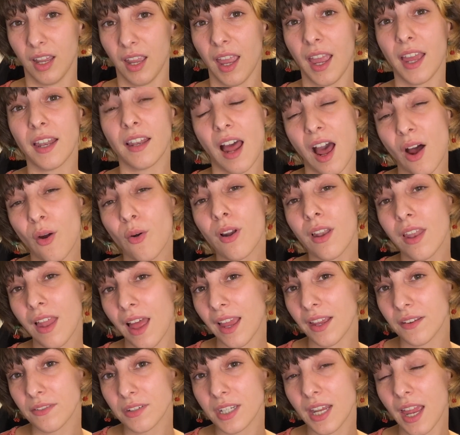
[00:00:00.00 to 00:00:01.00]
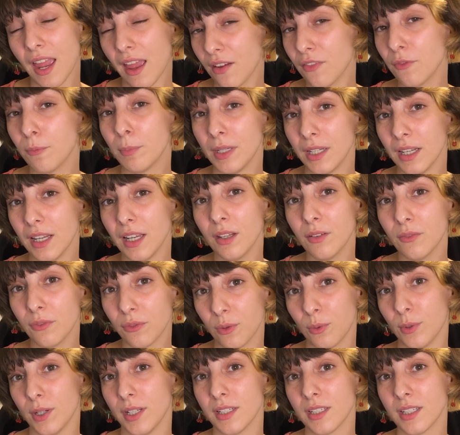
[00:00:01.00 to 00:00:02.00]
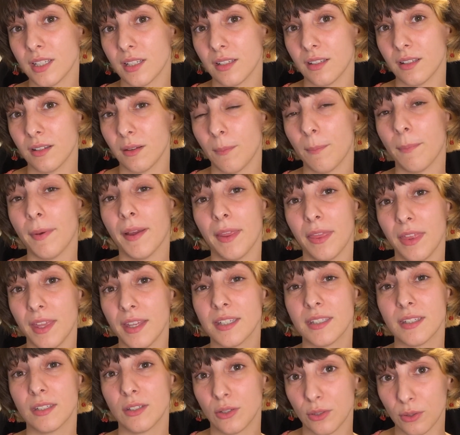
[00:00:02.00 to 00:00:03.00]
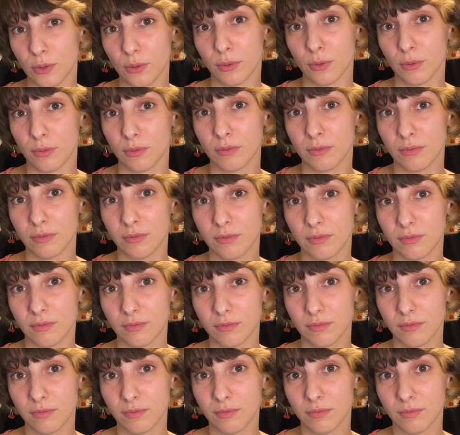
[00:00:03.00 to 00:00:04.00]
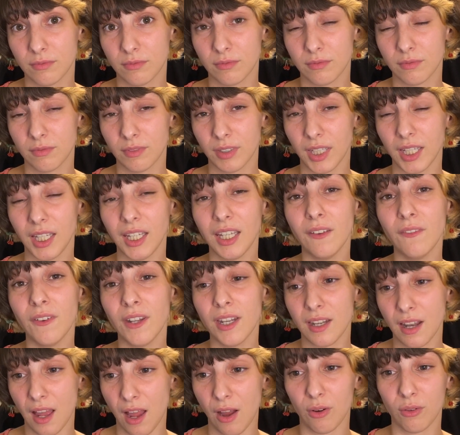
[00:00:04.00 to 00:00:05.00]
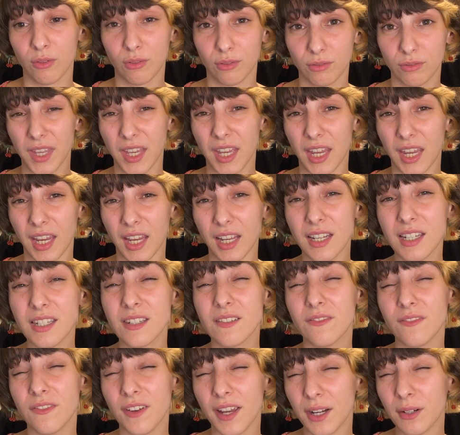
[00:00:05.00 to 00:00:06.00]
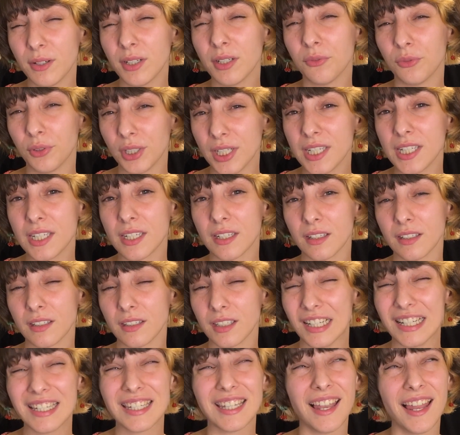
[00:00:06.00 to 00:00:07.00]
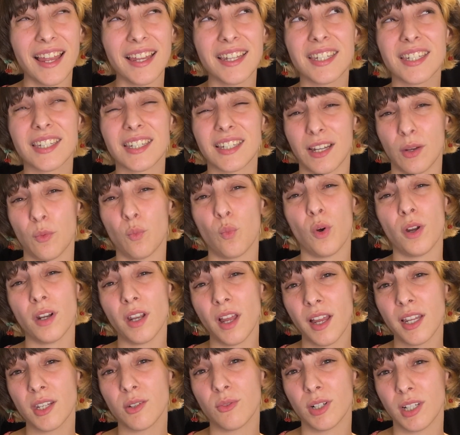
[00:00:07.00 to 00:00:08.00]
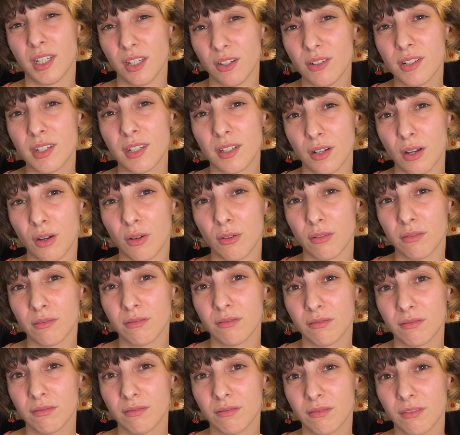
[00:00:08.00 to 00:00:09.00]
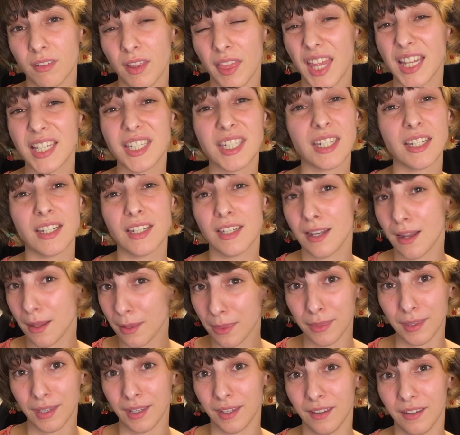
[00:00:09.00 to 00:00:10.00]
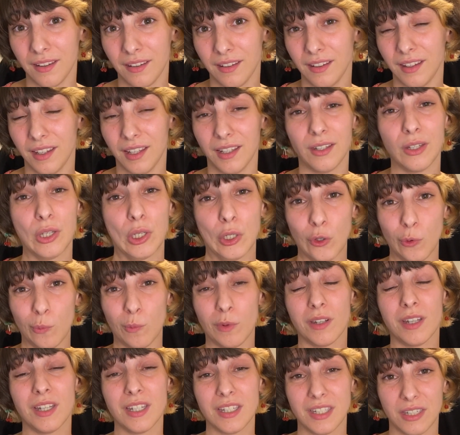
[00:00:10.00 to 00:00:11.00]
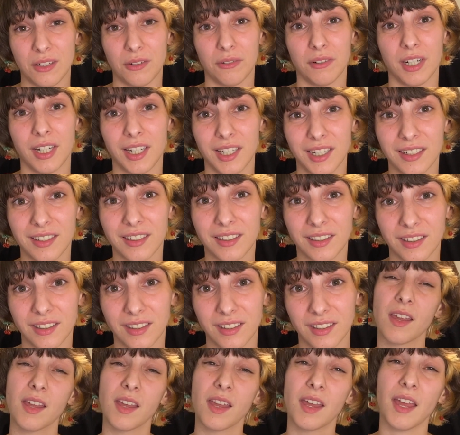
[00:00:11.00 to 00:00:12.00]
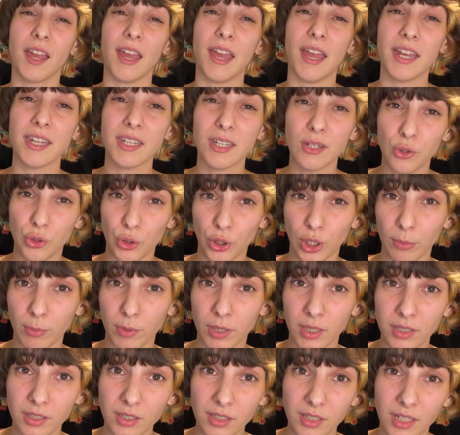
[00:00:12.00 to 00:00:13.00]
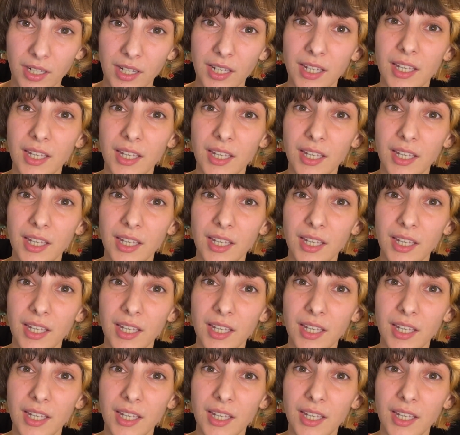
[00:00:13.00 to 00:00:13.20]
and our lives have been influenced by this too. Even now, it is very recent. It's less than 100 years ago. That's nothing in the human history. As a German,